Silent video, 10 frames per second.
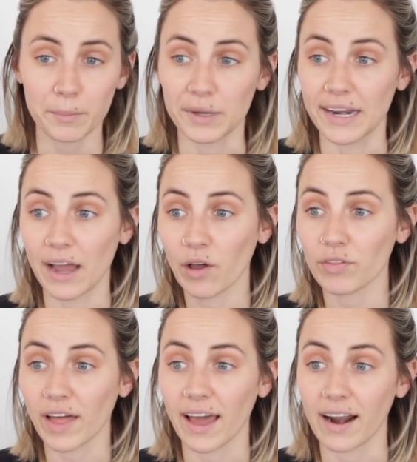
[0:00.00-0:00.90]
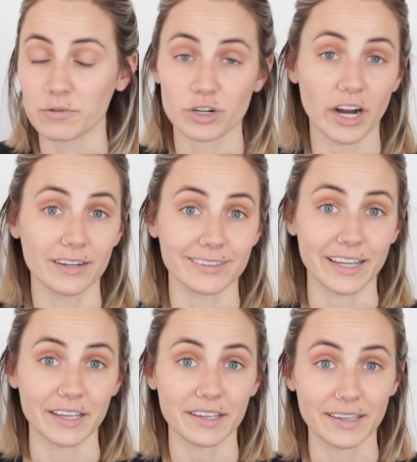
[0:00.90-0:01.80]
But now that I'm trying to
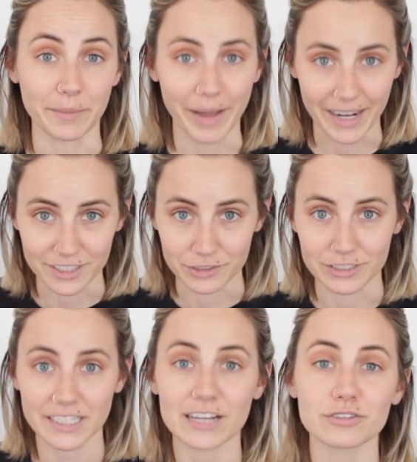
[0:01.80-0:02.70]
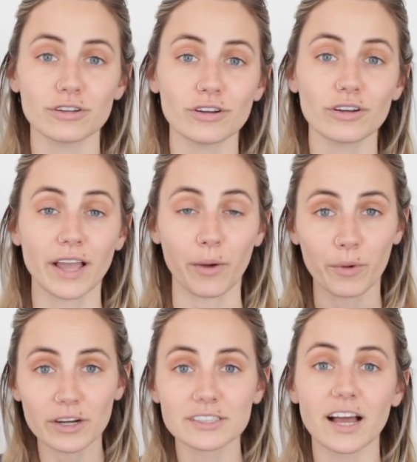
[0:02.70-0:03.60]
like get back into a schedule, get
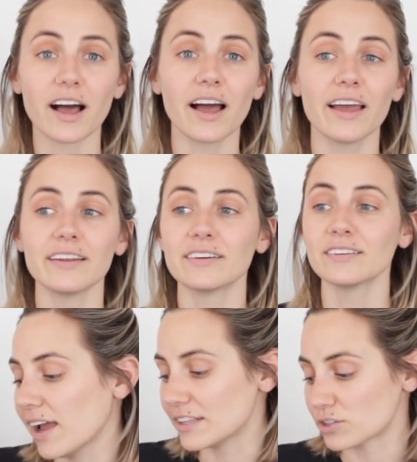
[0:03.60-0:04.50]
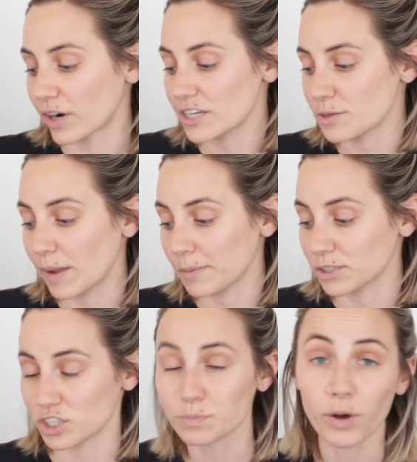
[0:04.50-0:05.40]
work done, it's great to be able to
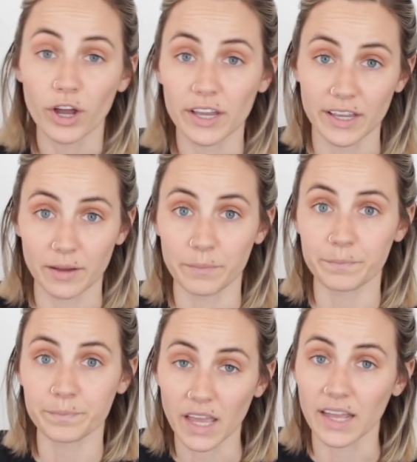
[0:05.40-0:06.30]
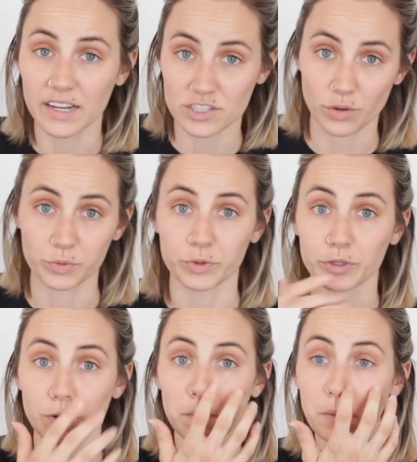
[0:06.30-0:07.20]
just put him in his own
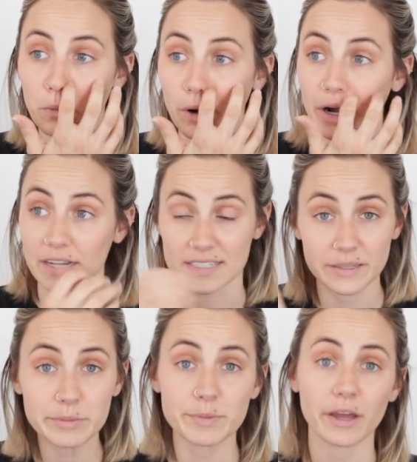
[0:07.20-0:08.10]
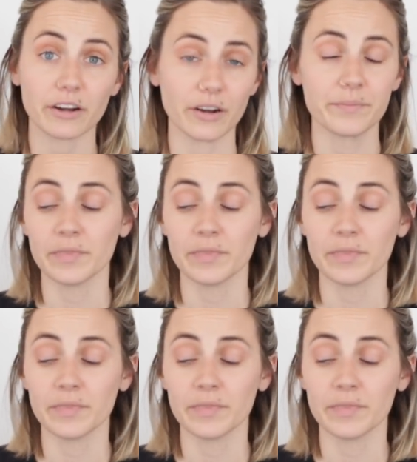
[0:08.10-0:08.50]
room where he sleeps better,